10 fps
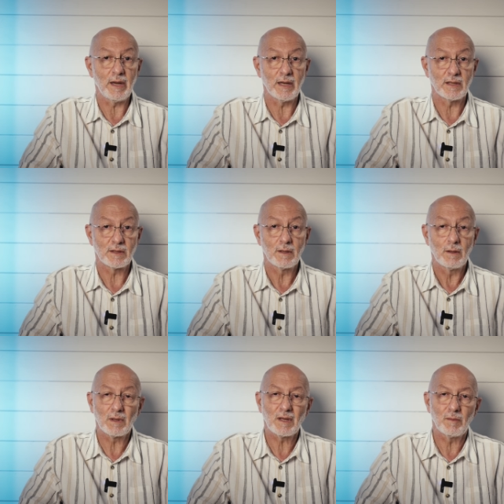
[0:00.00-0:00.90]
ears.
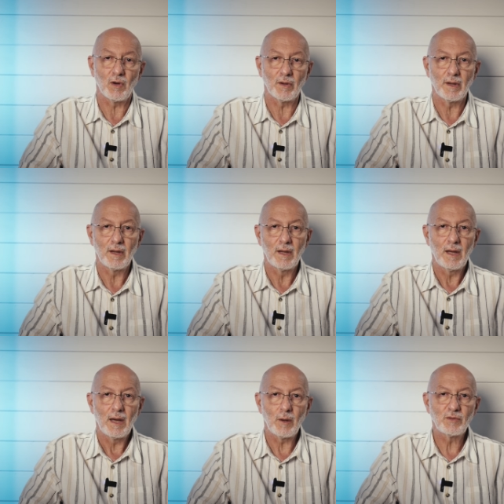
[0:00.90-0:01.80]
Well, come on,
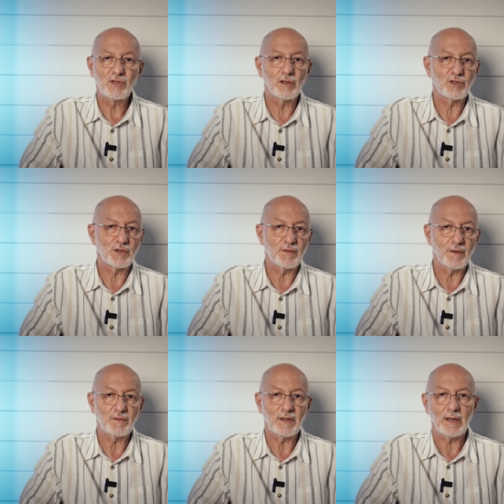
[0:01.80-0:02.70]
I was still just
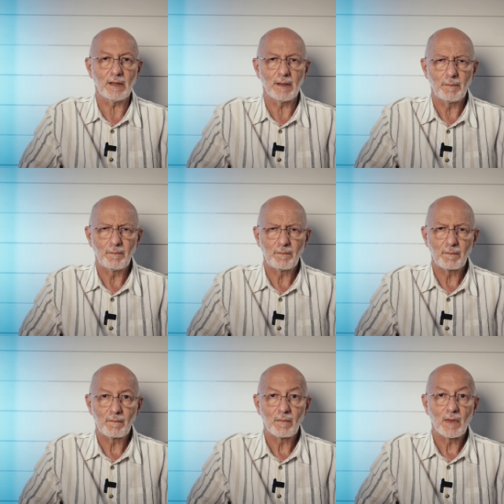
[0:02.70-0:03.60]
15.
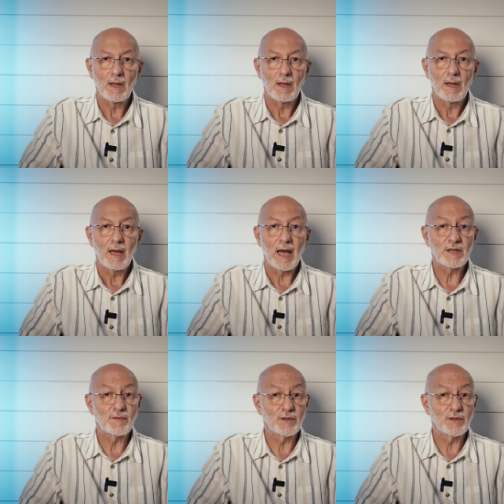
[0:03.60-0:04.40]
As for